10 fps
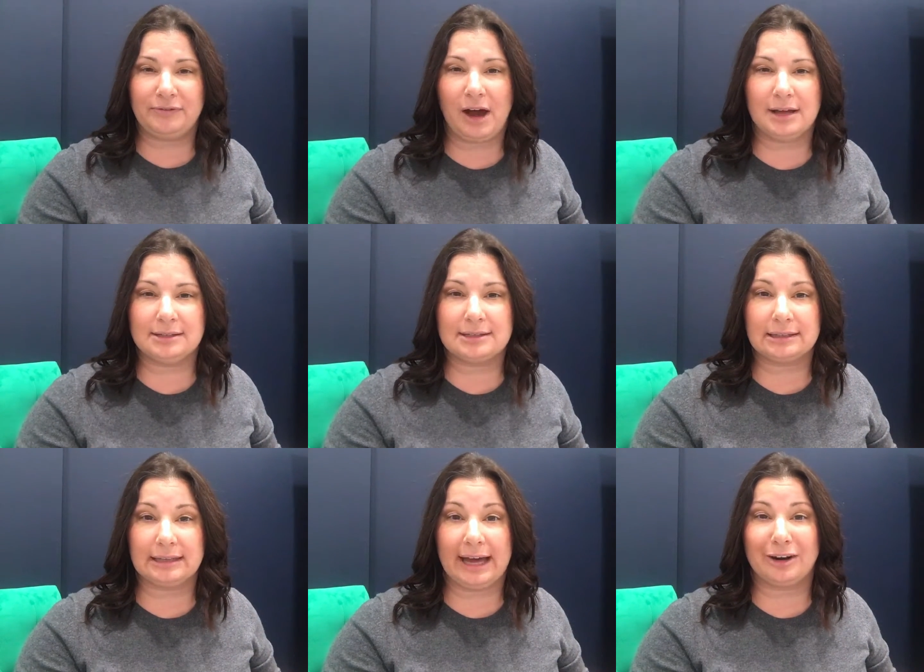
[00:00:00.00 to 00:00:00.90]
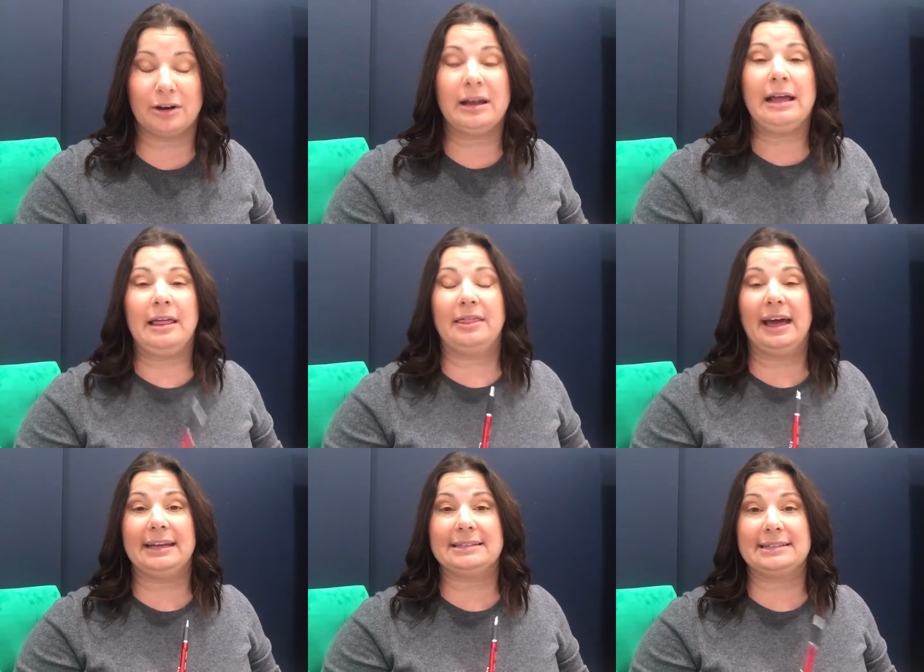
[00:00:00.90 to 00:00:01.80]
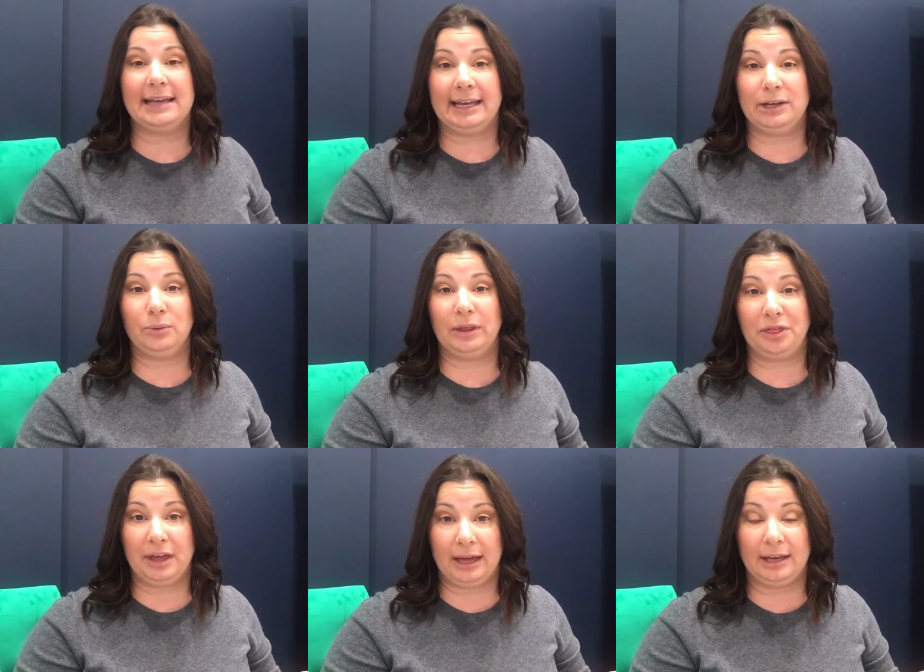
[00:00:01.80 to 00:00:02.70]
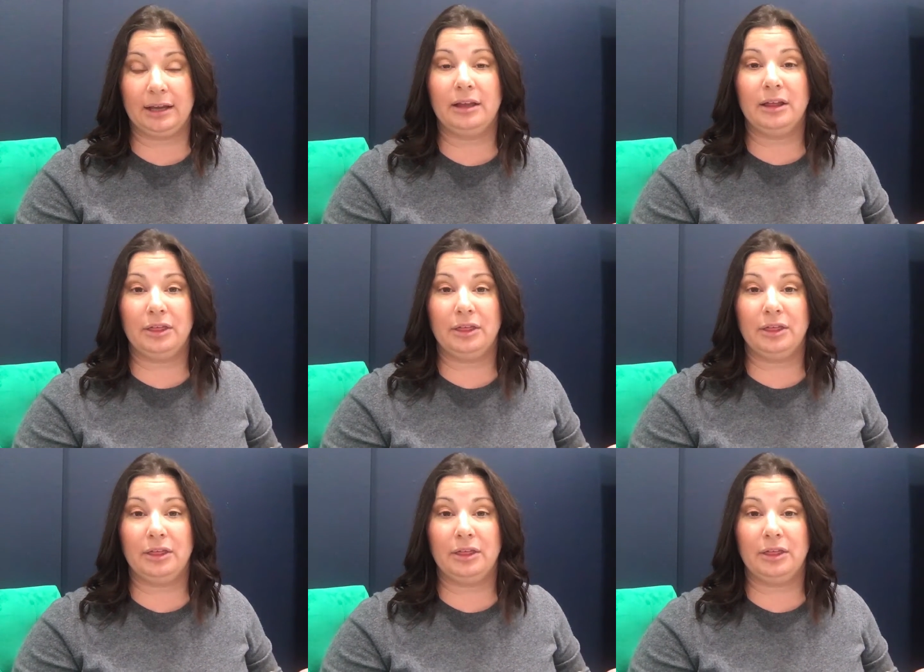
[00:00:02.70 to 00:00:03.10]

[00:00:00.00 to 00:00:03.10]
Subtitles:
funds letter that is dated within